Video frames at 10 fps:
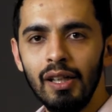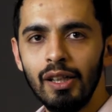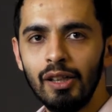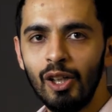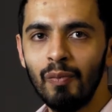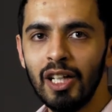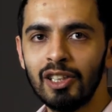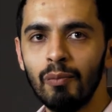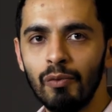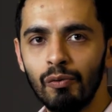don't match
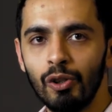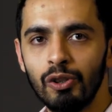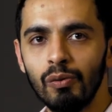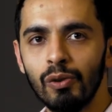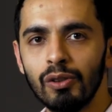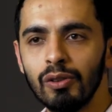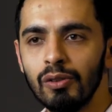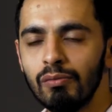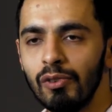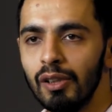up with what you want,
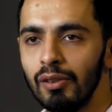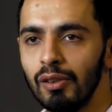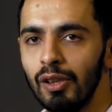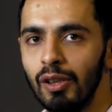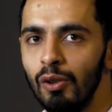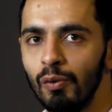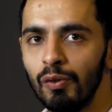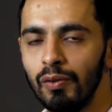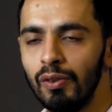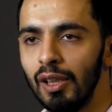right? You want
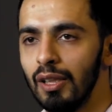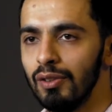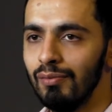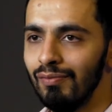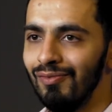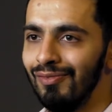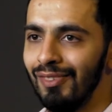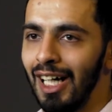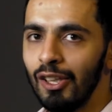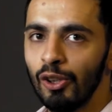50,000?
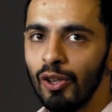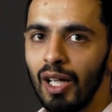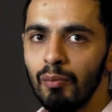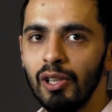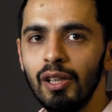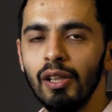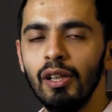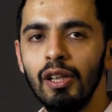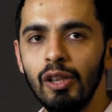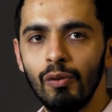No, not going to happen here.
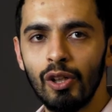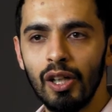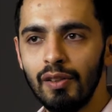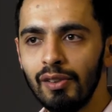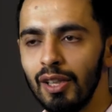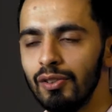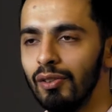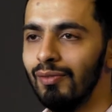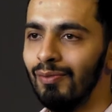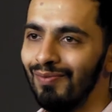You want 100,000?
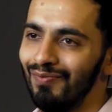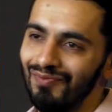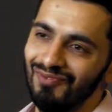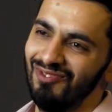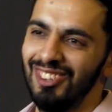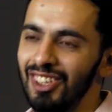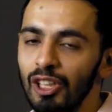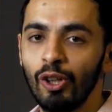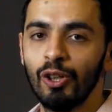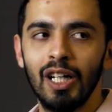Still
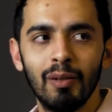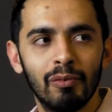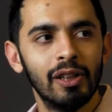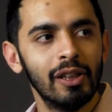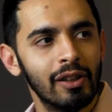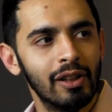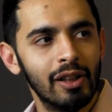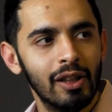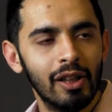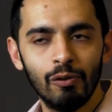not going to happen here.
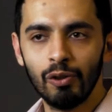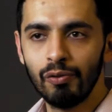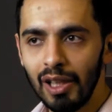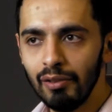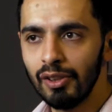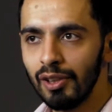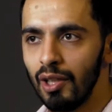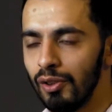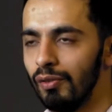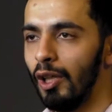You want
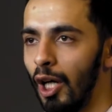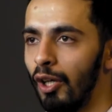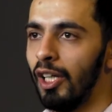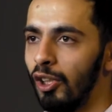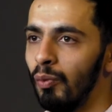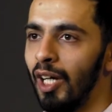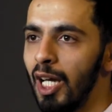500,000? Okay, you may